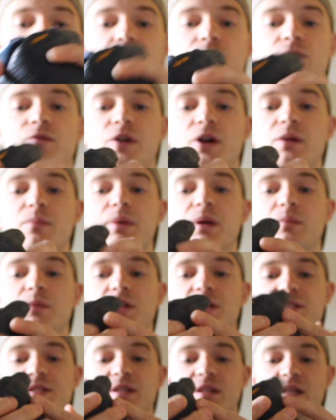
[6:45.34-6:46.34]
Very
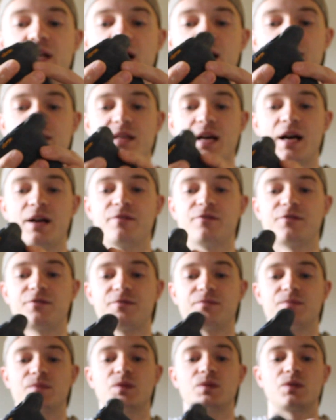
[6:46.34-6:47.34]
minimalistic, guys. I've
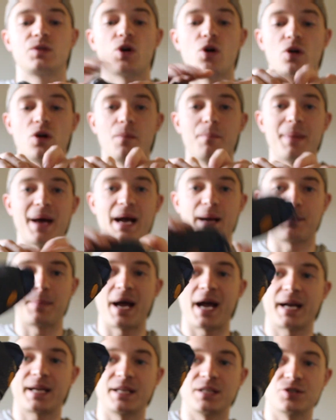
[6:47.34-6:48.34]
gone on
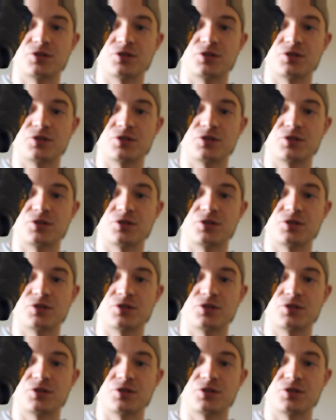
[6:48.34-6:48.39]
backpacking